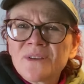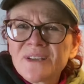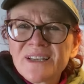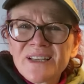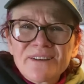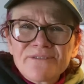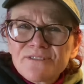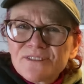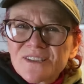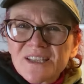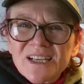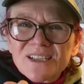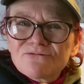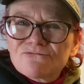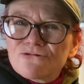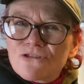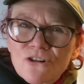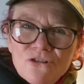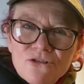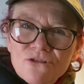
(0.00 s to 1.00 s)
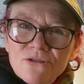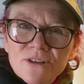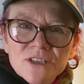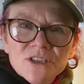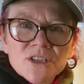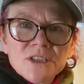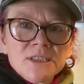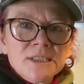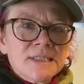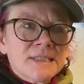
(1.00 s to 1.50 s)
They never had that rock
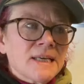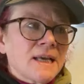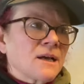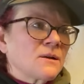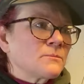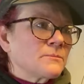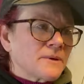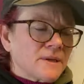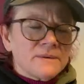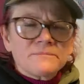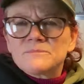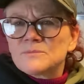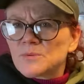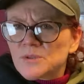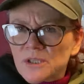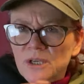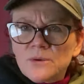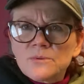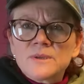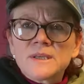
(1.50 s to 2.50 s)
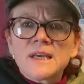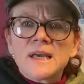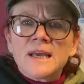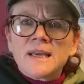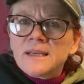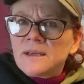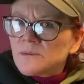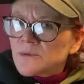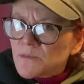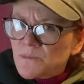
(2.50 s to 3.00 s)
crunching sound, but it was
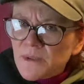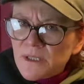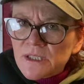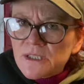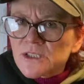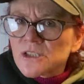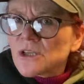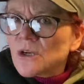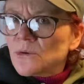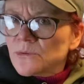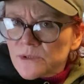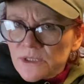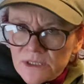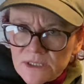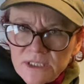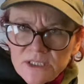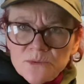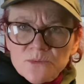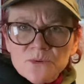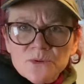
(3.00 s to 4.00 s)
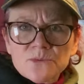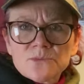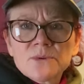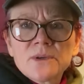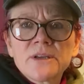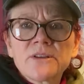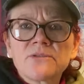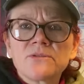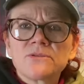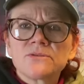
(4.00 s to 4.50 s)
okay. I was being told that this was the
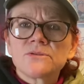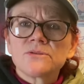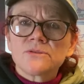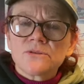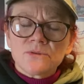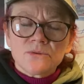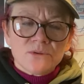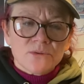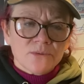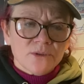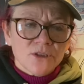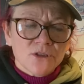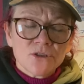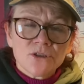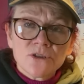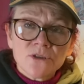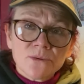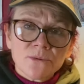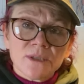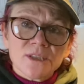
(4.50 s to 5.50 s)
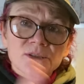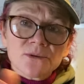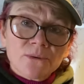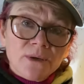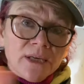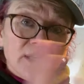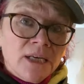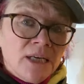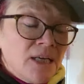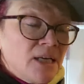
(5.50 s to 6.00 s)
right thing to do, so I should do it.
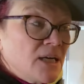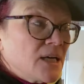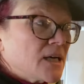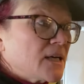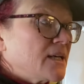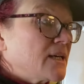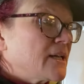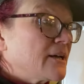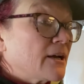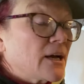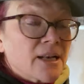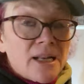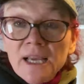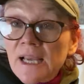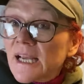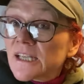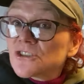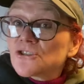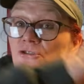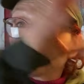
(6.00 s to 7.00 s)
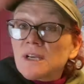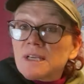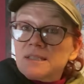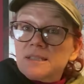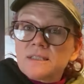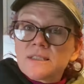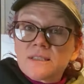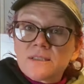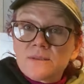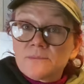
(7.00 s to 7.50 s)
So I, I let, and I had track
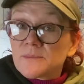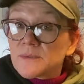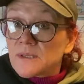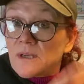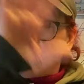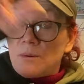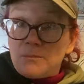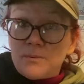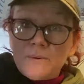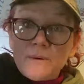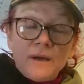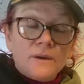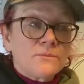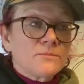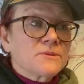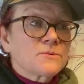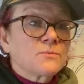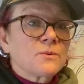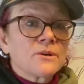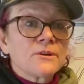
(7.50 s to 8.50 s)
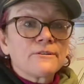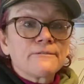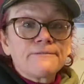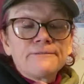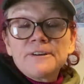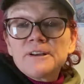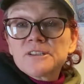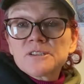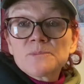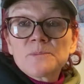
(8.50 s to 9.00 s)
systems up. I was one of the
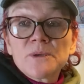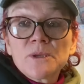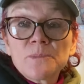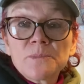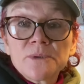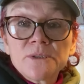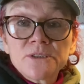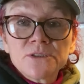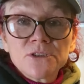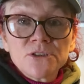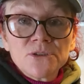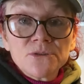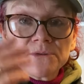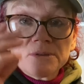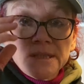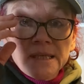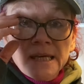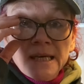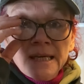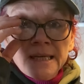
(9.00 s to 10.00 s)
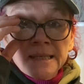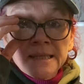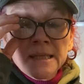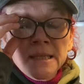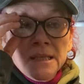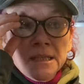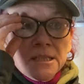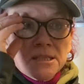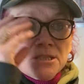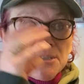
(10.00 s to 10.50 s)
first people in the UK
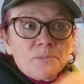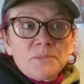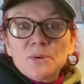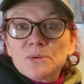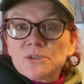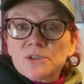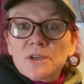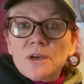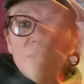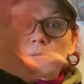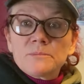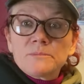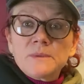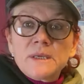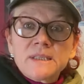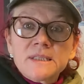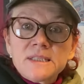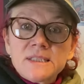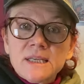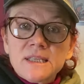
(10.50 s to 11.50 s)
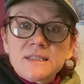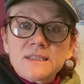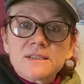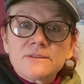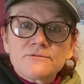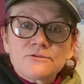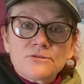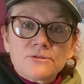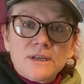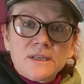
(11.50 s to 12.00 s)
to put up
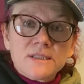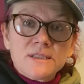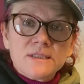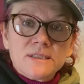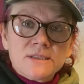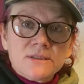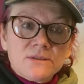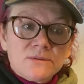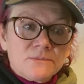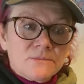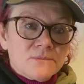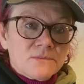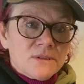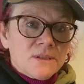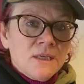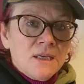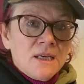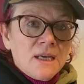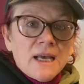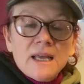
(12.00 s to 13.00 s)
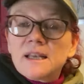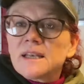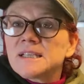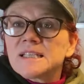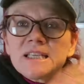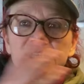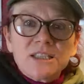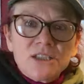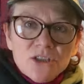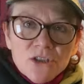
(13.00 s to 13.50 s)
extensive track systems and
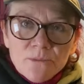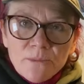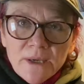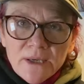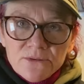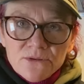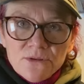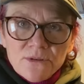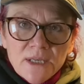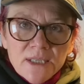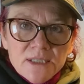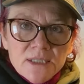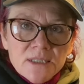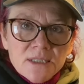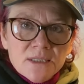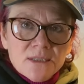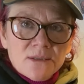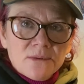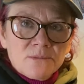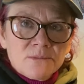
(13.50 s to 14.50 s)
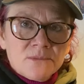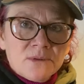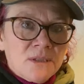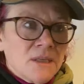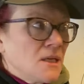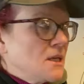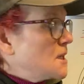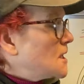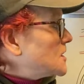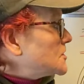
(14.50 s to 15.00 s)
teach about track systems.
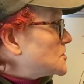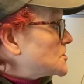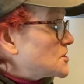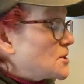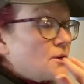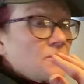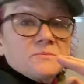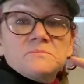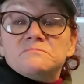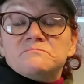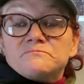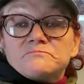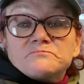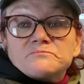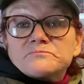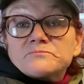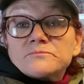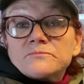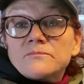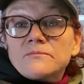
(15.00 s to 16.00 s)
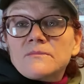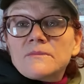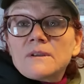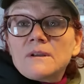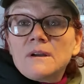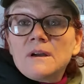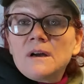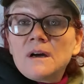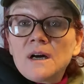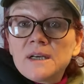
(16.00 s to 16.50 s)
And so
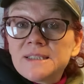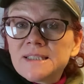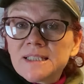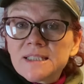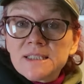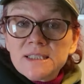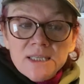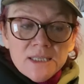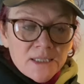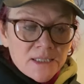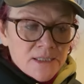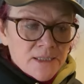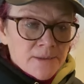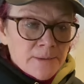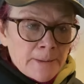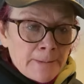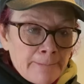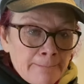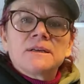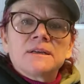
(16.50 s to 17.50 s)
I did this.